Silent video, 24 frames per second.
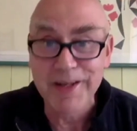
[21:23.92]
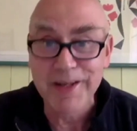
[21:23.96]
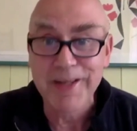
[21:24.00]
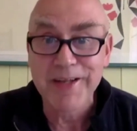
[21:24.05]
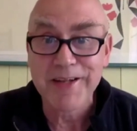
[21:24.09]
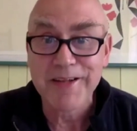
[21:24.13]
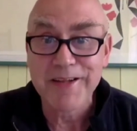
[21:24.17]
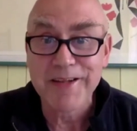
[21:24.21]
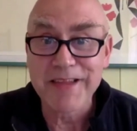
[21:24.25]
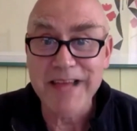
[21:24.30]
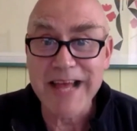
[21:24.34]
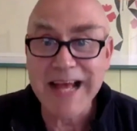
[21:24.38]

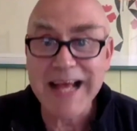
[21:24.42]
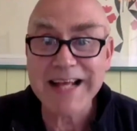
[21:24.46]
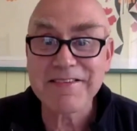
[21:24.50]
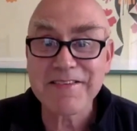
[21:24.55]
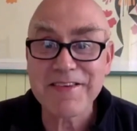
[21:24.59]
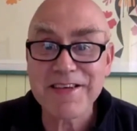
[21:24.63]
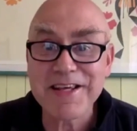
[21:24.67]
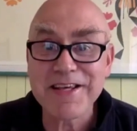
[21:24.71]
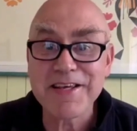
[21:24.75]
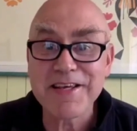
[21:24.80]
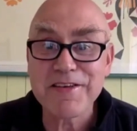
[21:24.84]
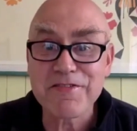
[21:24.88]

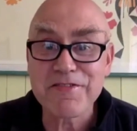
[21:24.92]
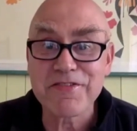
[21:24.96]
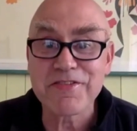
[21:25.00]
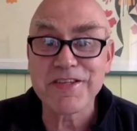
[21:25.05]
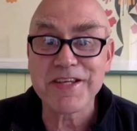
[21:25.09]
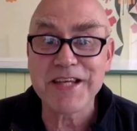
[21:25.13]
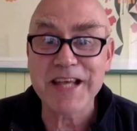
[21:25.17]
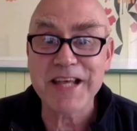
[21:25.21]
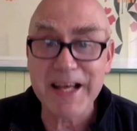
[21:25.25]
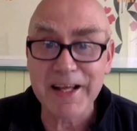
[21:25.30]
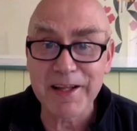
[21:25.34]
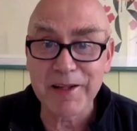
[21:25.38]
That is
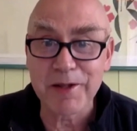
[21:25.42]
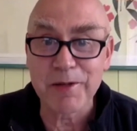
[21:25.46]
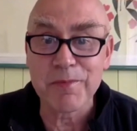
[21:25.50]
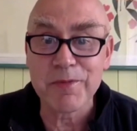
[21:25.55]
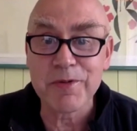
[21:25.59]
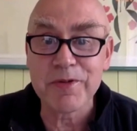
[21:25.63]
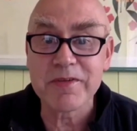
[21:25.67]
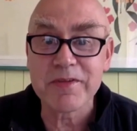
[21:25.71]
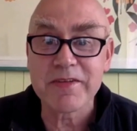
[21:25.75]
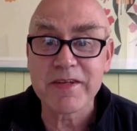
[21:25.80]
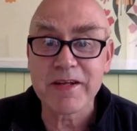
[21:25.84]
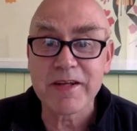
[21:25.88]
the
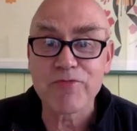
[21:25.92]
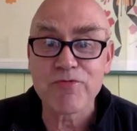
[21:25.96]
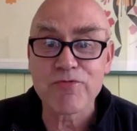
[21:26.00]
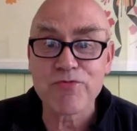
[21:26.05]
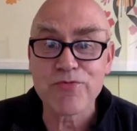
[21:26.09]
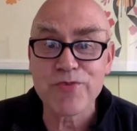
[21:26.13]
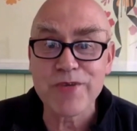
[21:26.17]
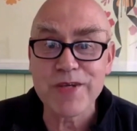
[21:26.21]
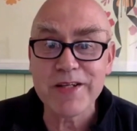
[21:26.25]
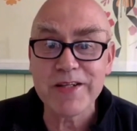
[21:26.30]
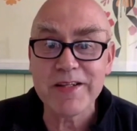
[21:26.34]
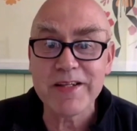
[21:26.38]
element that
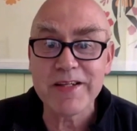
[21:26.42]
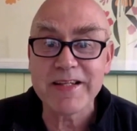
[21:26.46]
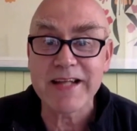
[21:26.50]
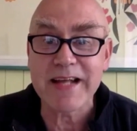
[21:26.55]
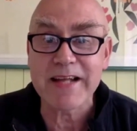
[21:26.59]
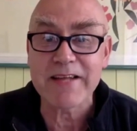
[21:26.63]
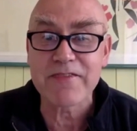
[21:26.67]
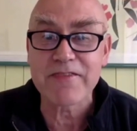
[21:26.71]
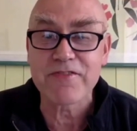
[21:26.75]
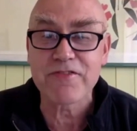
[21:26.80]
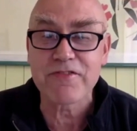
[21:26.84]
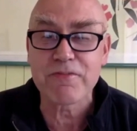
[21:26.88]
really,
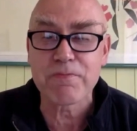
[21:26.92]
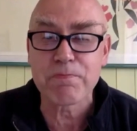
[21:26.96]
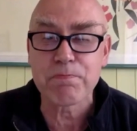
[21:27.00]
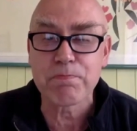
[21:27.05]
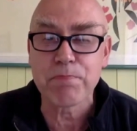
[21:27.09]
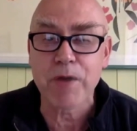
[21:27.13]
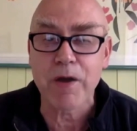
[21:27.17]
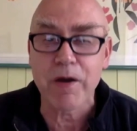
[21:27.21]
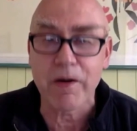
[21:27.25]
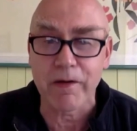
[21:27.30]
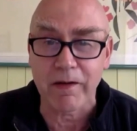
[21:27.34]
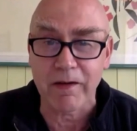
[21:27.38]
that
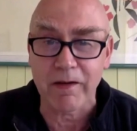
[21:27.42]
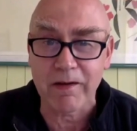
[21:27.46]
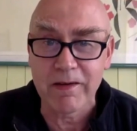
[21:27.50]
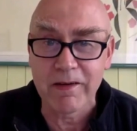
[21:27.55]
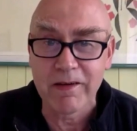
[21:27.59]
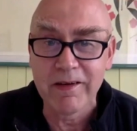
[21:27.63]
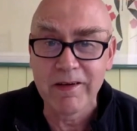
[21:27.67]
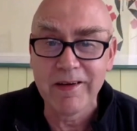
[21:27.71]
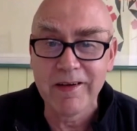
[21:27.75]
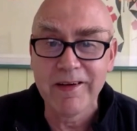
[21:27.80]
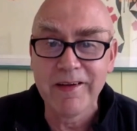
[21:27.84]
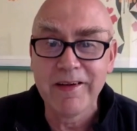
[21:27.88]
spark
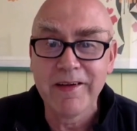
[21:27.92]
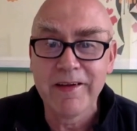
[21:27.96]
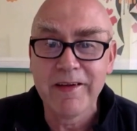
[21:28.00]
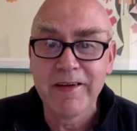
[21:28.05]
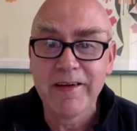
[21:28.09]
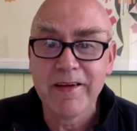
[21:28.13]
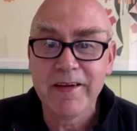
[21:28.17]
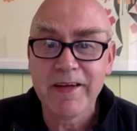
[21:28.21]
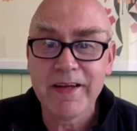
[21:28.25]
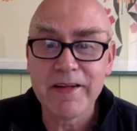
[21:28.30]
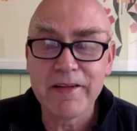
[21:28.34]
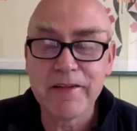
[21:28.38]

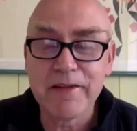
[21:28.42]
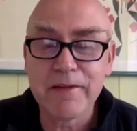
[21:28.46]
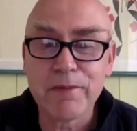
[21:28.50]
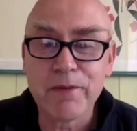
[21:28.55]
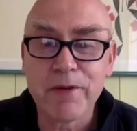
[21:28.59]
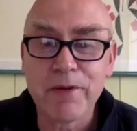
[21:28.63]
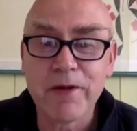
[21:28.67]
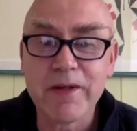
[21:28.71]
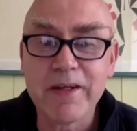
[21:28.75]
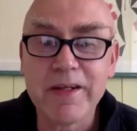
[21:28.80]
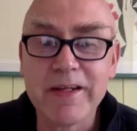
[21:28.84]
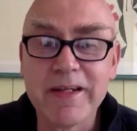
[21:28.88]
in the
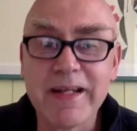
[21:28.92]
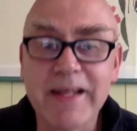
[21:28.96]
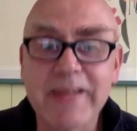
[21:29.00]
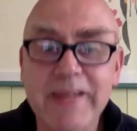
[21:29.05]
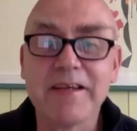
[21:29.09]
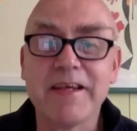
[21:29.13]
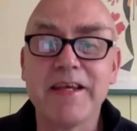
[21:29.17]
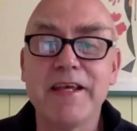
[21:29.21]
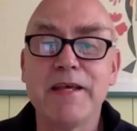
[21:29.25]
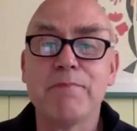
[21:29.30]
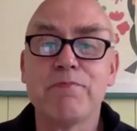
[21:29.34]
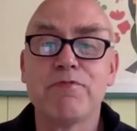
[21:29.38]
body that
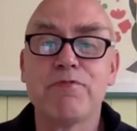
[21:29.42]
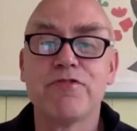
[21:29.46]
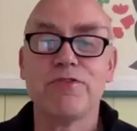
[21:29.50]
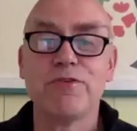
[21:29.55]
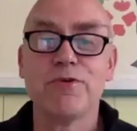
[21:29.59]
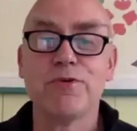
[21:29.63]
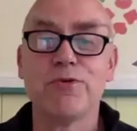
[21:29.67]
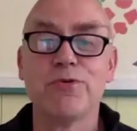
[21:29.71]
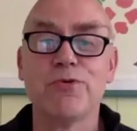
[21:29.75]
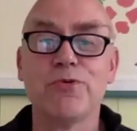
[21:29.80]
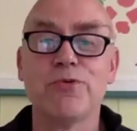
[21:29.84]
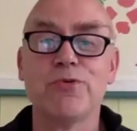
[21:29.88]
keeps
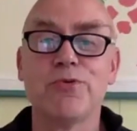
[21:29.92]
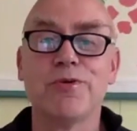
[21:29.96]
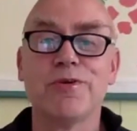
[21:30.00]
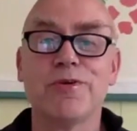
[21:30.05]
you